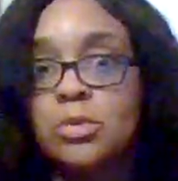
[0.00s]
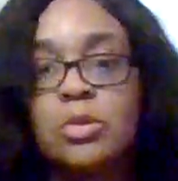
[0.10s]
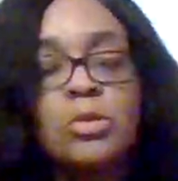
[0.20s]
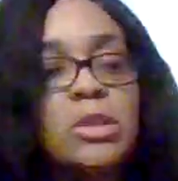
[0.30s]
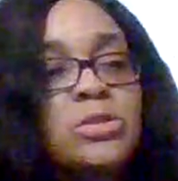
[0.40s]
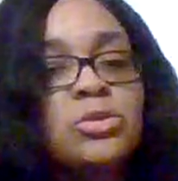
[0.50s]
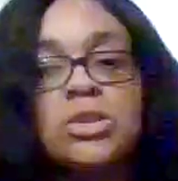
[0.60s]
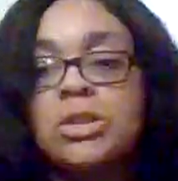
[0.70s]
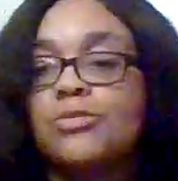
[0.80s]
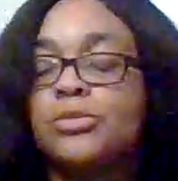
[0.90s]
You know, these are
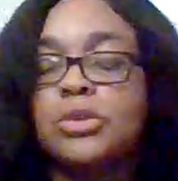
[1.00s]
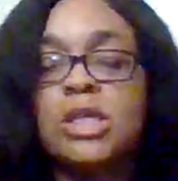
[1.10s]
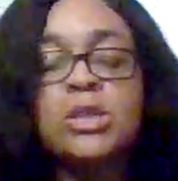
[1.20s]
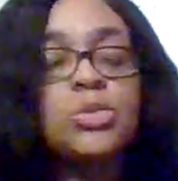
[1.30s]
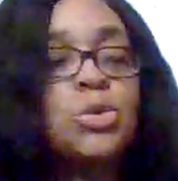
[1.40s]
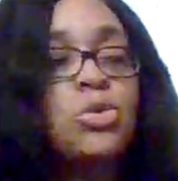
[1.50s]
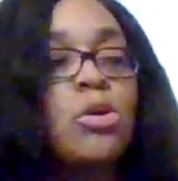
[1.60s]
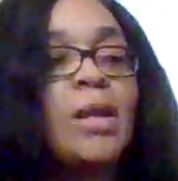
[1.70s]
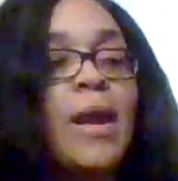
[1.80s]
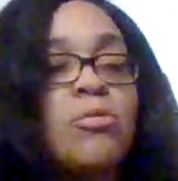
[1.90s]
the different things when
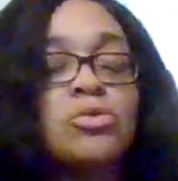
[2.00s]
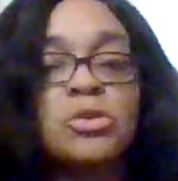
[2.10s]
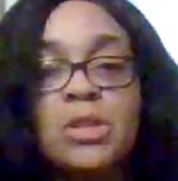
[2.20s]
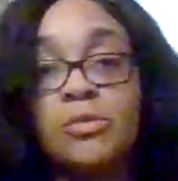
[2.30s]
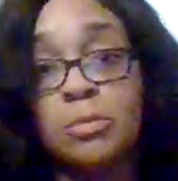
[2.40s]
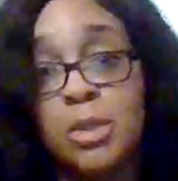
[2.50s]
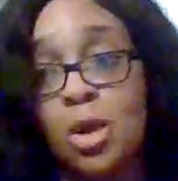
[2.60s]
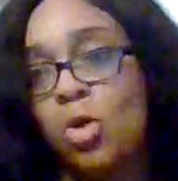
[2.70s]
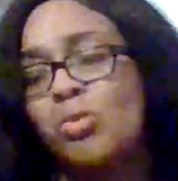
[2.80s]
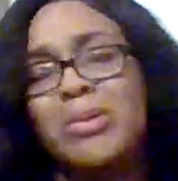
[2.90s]
you're allowing yourself to
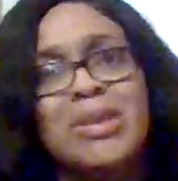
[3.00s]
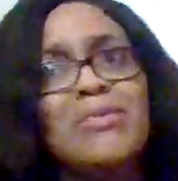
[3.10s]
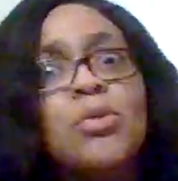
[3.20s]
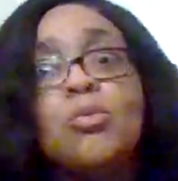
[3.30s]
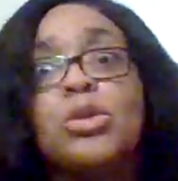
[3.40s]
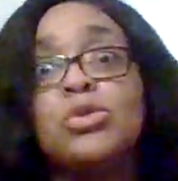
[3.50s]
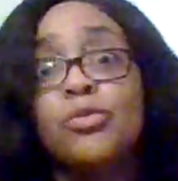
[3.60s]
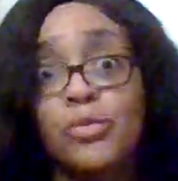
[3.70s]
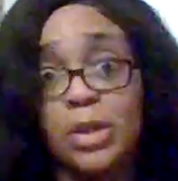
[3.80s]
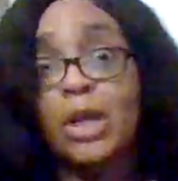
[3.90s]
be open, even when
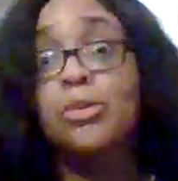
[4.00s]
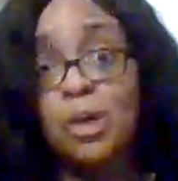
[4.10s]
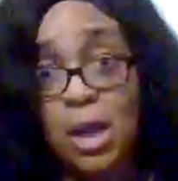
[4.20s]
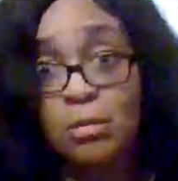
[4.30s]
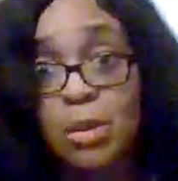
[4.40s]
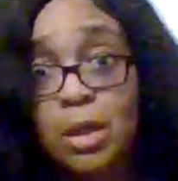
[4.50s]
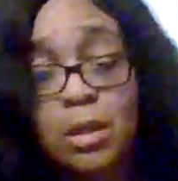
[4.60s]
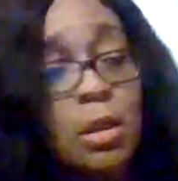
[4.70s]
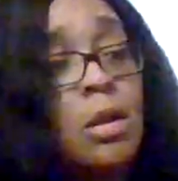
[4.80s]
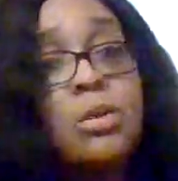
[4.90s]
you feel like you're not
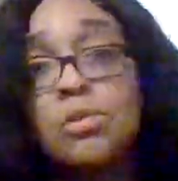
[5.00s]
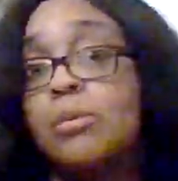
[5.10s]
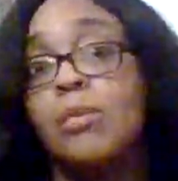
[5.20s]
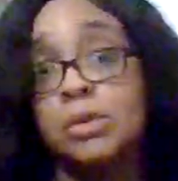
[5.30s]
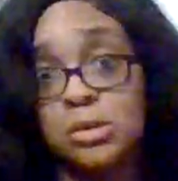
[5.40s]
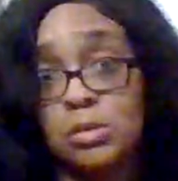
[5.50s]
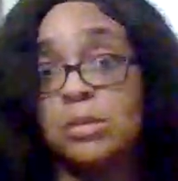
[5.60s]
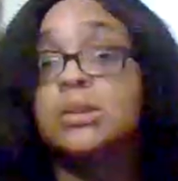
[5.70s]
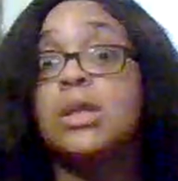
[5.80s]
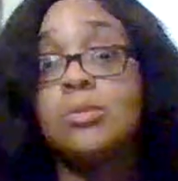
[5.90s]
ready, the universe is
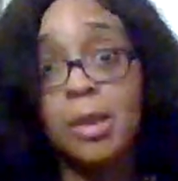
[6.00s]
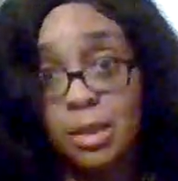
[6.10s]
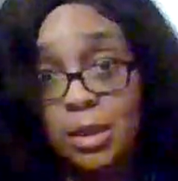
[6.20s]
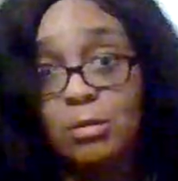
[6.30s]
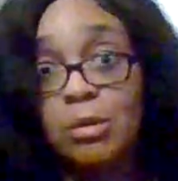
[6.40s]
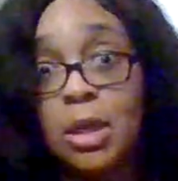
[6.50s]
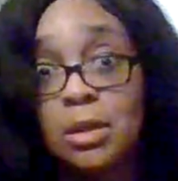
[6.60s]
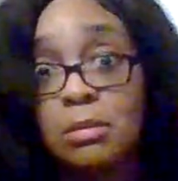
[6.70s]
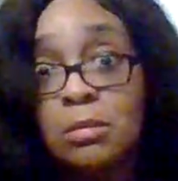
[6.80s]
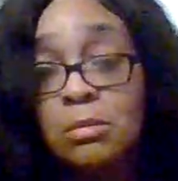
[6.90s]
going to say, you better get
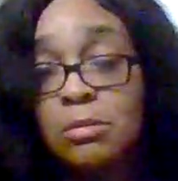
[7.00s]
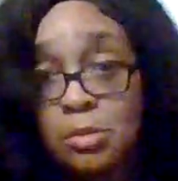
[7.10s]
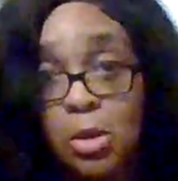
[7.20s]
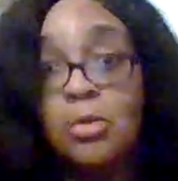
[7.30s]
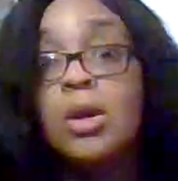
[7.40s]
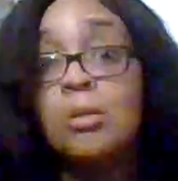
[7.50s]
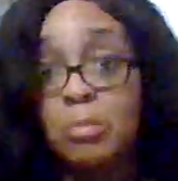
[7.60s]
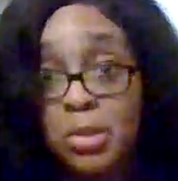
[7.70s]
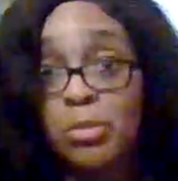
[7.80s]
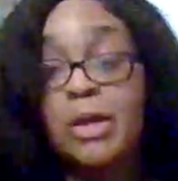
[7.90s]
ready you know,
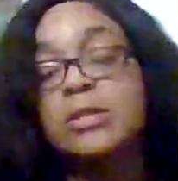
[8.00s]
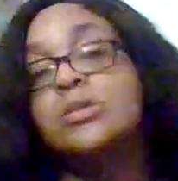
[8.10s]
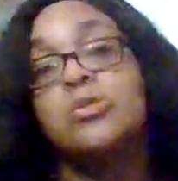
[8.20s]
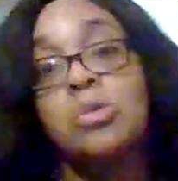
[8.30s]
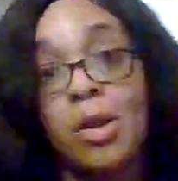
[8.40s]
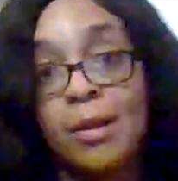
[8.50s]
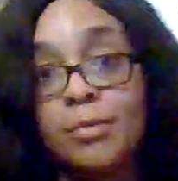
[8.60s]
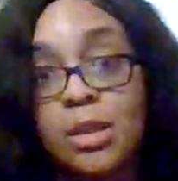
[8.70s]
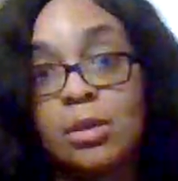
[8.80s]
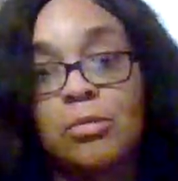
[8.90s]
be ready so you don't have
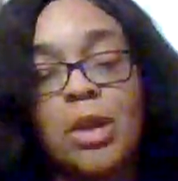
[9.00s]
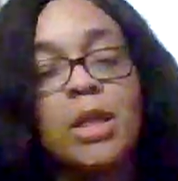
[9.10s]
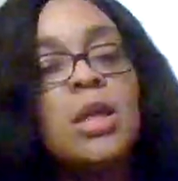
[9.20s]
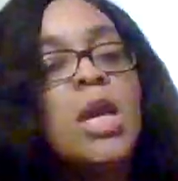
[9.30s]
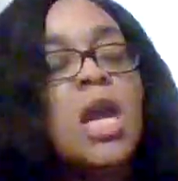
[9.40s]
to get ready.